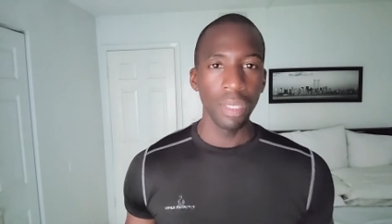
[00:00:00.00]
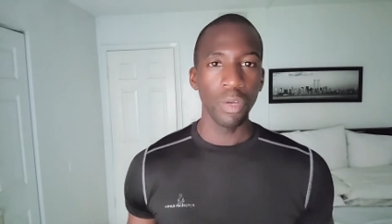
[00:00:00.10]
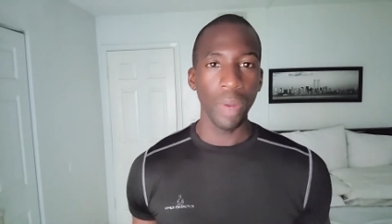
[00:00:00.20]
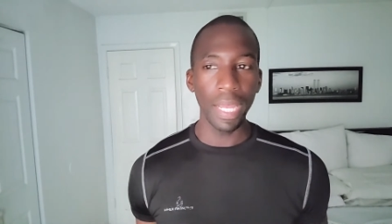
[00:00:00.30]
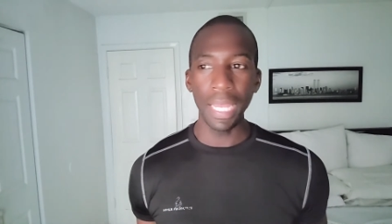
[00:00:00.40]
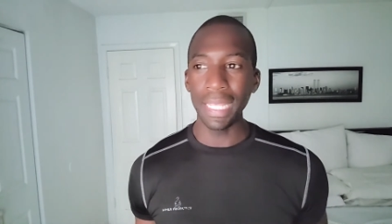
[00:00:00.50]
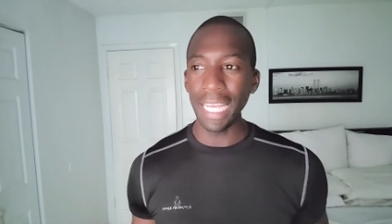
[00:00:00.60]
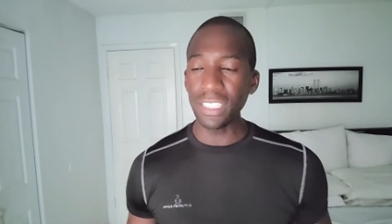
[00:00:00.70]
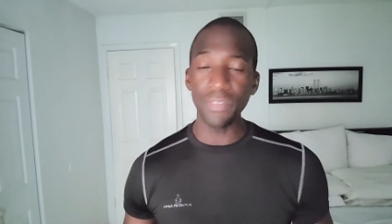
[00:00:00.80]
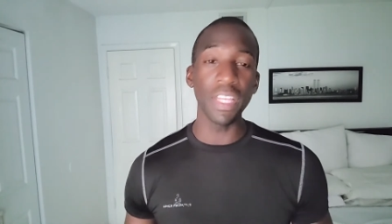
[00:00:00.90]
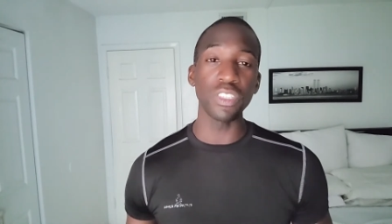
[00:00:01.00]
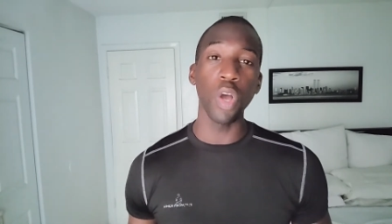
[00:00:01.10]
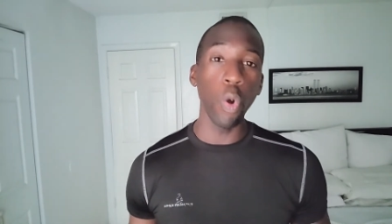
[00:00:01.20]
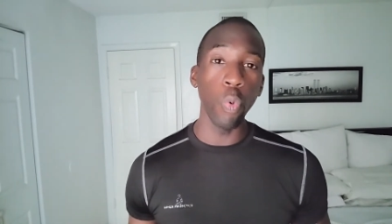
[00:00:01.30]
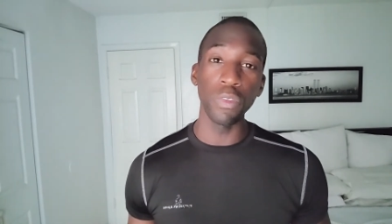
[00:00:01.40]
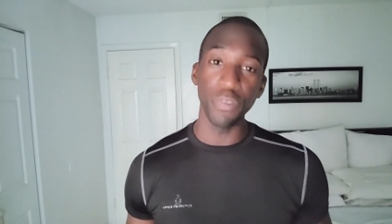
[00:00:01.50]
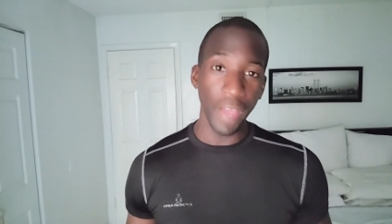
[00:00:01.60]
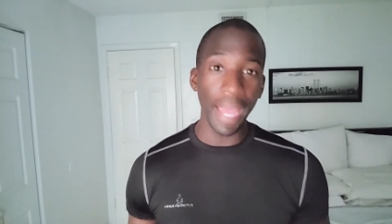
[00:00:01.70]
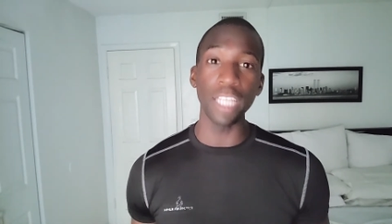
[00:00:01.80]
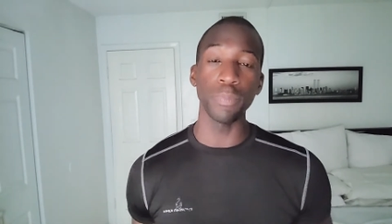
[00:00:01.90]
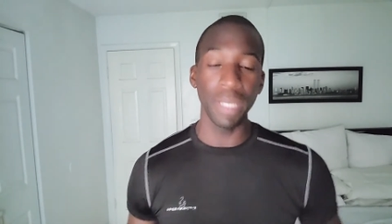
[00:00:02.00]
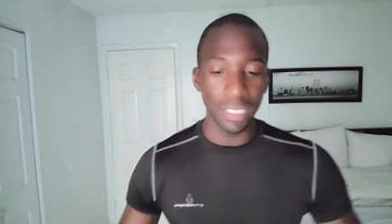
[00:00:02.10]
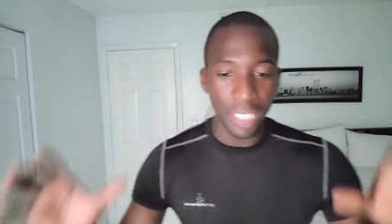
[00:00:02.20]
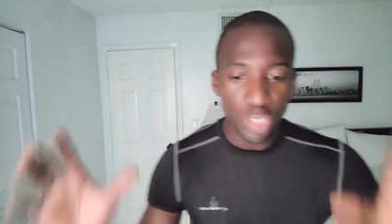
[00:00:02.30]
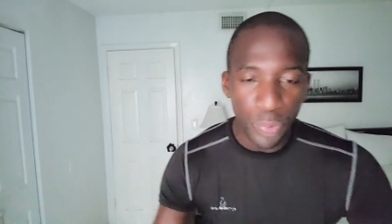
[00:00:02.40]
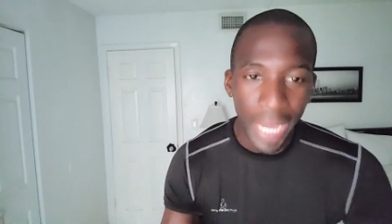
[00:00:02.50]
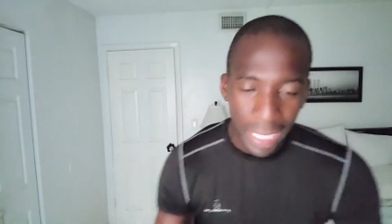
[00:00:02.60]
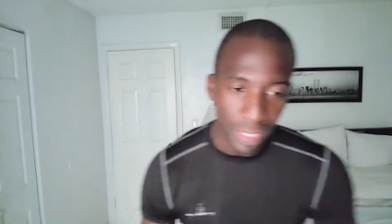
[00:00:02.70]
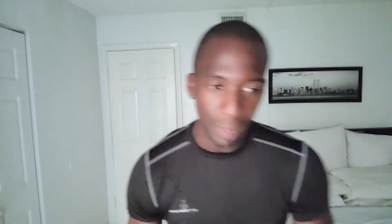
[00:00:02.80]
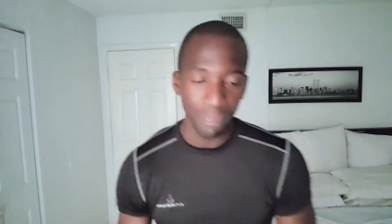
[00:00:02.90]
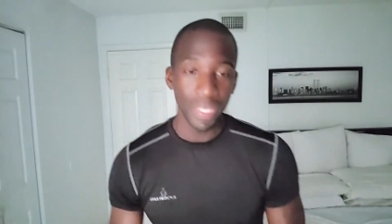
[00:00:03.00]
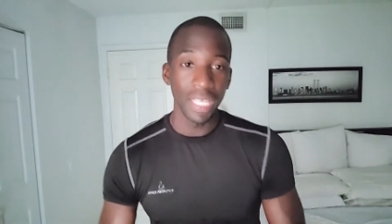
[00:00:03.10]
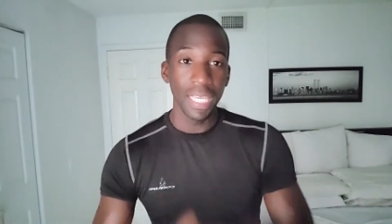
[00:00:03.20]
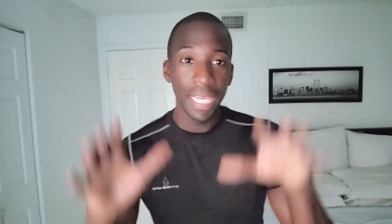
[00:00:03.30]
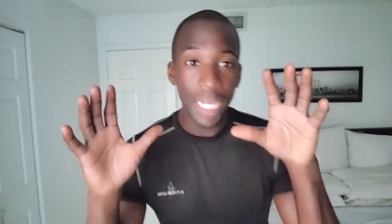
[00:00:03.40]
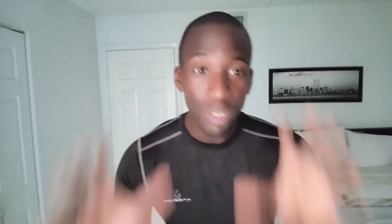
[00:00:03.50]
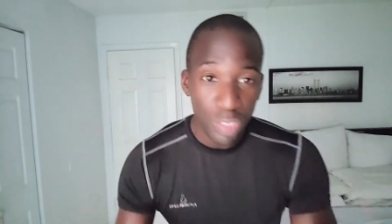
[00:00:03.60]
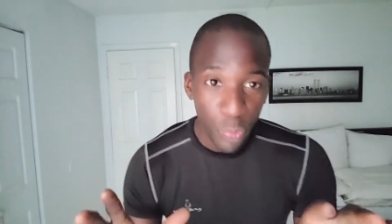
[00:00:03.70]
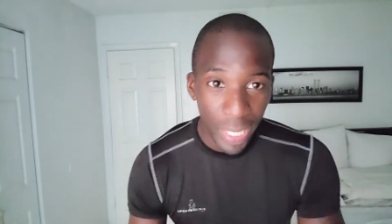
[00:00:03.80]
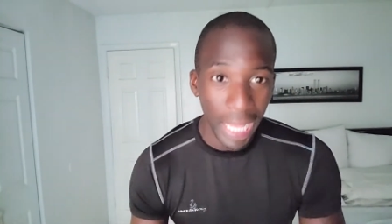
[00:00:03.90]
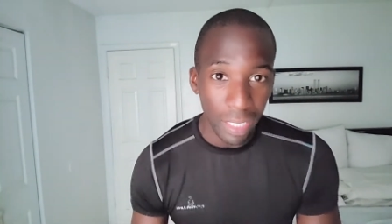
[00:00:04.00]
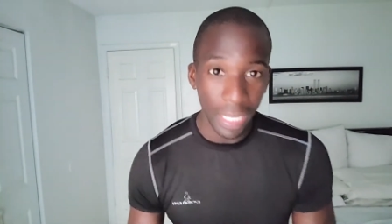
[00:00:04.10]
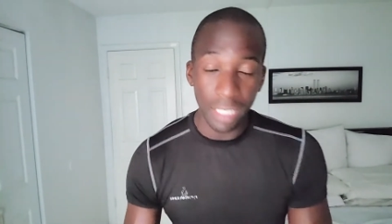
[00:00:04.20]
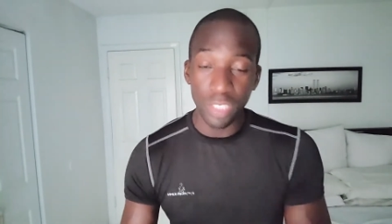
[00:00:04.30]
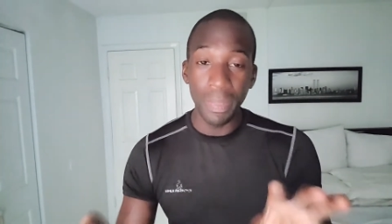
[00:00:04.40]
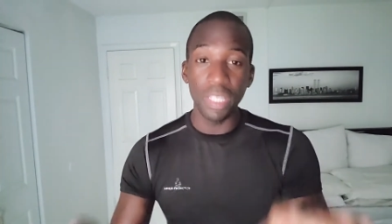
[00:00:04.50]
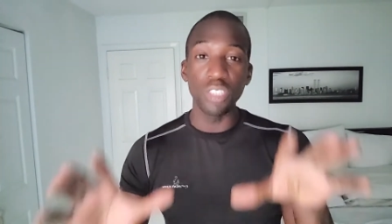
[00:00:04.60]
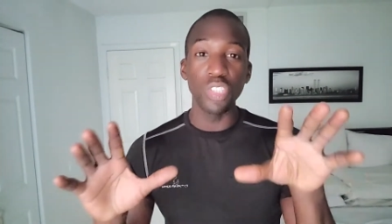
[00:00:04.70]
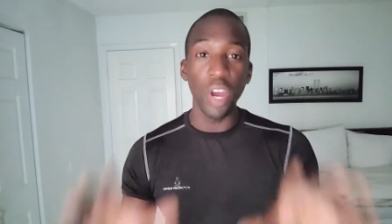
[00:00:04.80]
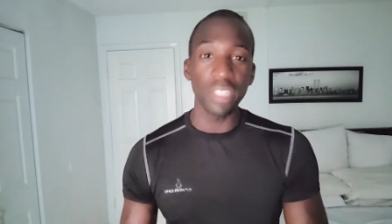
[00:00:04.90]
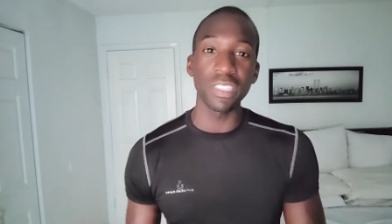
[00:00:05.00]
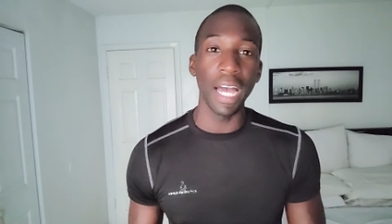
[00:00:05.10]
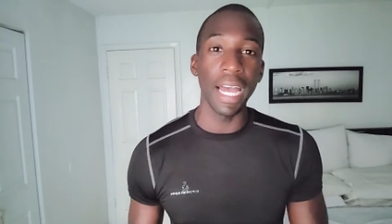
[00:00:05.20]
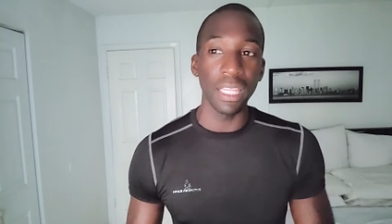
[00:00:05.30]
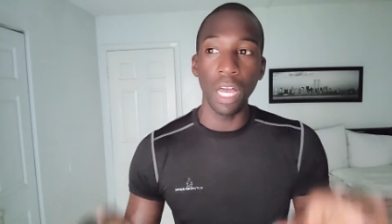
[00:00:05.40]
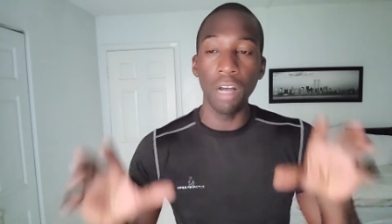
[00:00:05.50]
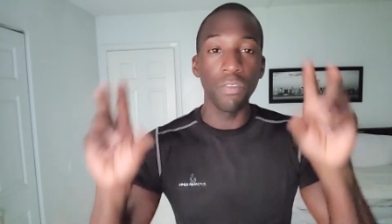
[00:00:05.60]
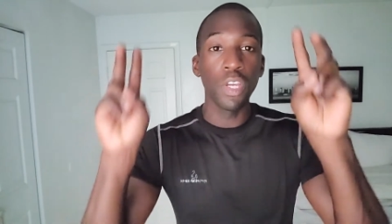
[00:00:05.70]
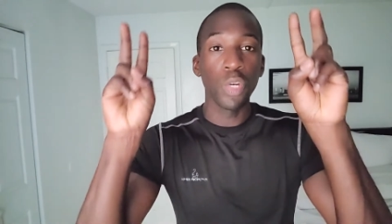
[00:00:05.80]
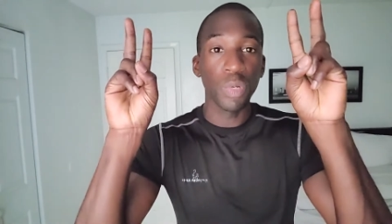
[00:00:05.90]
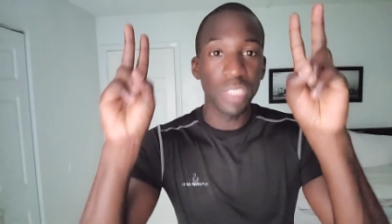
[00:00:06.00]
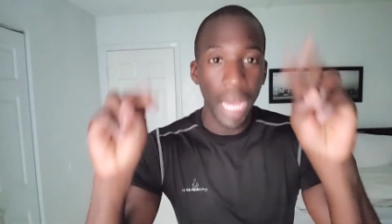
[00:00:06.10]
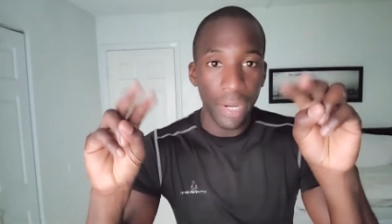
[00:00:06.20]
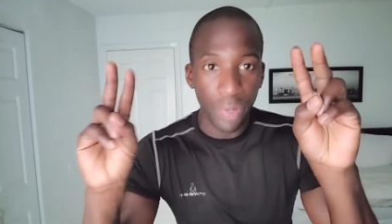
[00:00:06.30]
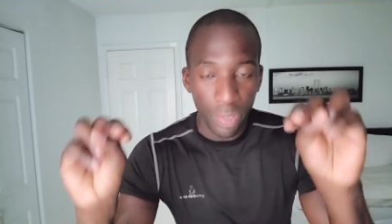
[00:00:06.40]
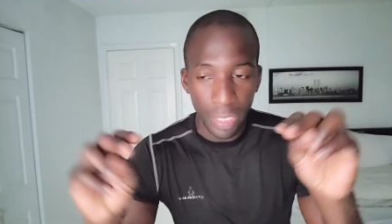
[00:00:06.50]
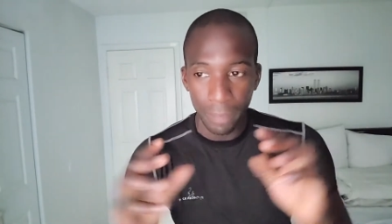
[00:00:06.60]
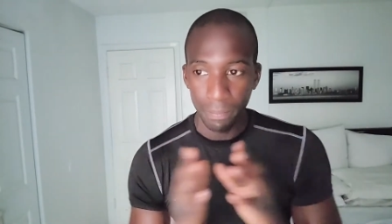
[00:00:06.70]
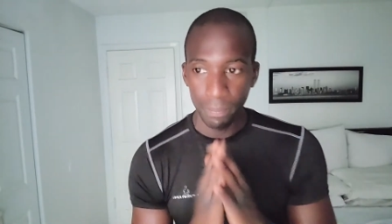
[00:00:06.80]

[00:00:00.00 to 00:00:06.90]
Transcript: right? And that stuff gets old fast because here's the reality. Here's the reality. And to me, the dark side of retire early.